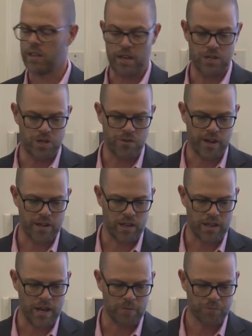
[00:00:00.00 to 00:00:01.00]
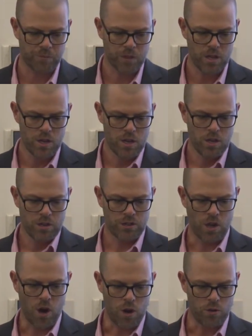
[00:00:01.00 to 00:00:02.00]
Energy Regulator.
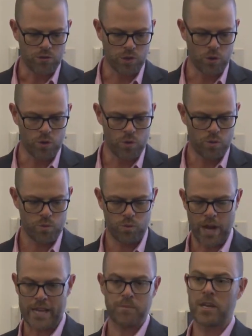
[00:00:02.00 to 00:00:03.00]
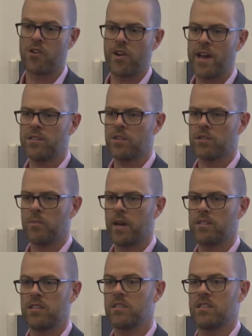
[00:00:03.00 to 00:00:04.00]
So Zoo had to be created, so
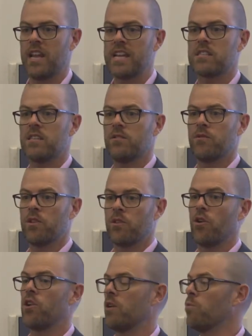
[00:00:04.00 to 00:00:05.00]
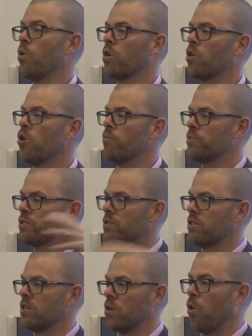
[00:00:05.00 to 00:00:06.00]
it's an entity for the 13 water corps
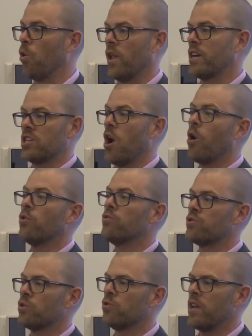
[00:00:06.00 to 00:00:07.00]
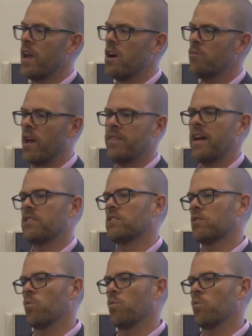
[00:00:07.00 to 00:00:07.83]
that all actually own Zoo now, and that's the